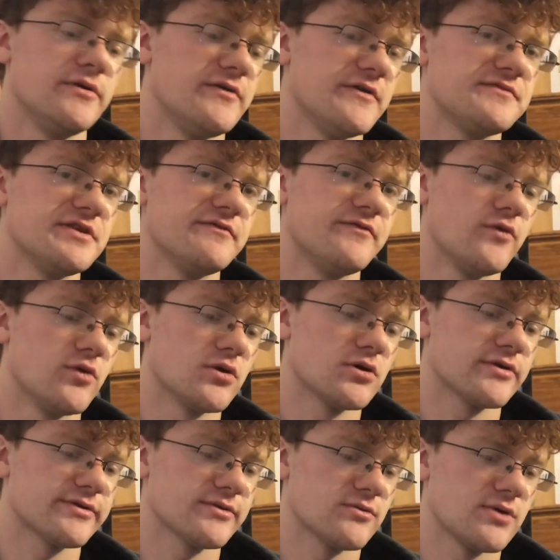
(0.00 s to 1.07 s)

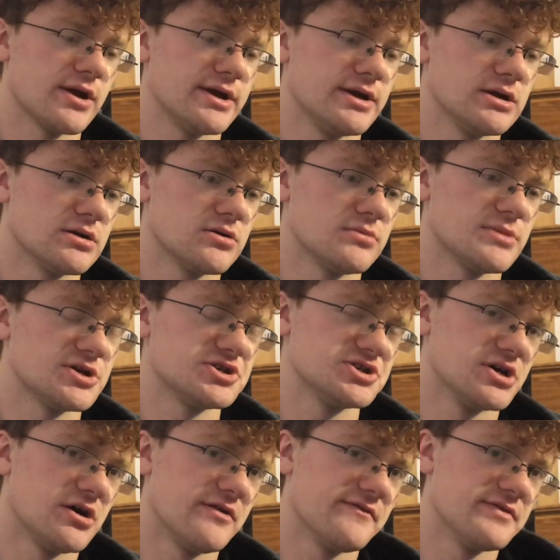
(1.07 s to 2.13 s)
54 is right here on my
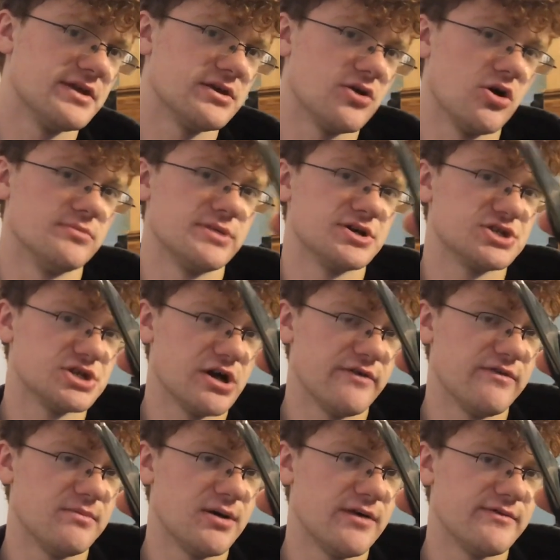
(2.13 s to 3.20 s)
shelf, and then on my
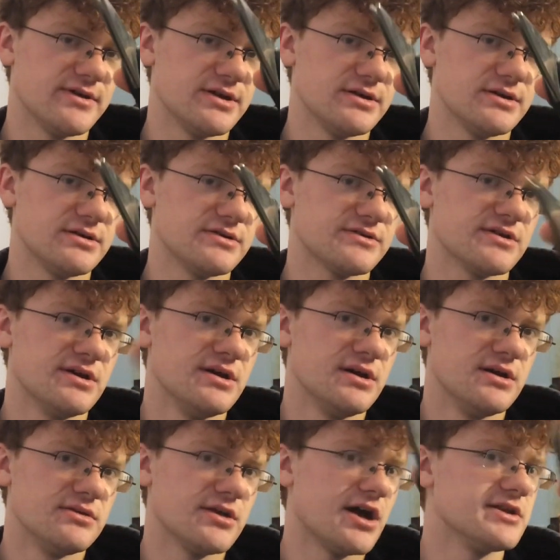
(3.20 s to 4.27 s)
shelf above it is
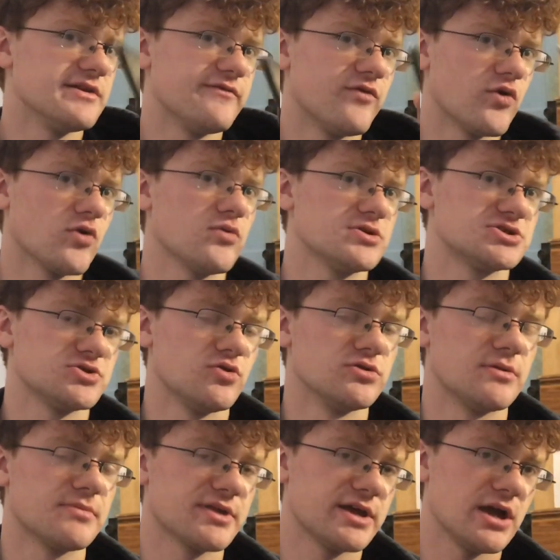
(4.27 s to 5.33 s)
94, which is
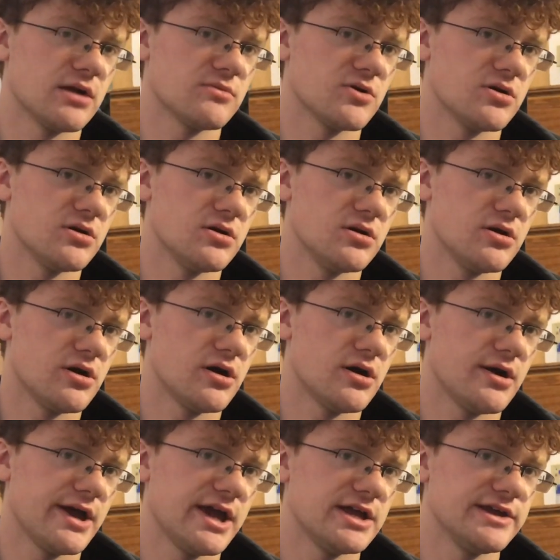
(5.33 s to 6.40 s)
holding up the camera,
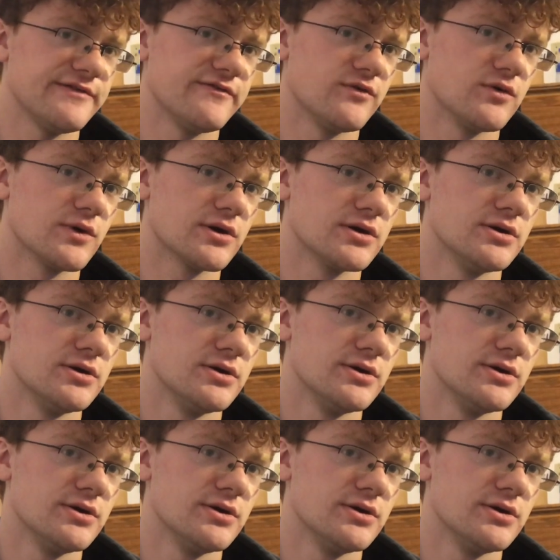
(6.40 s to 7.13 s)
84,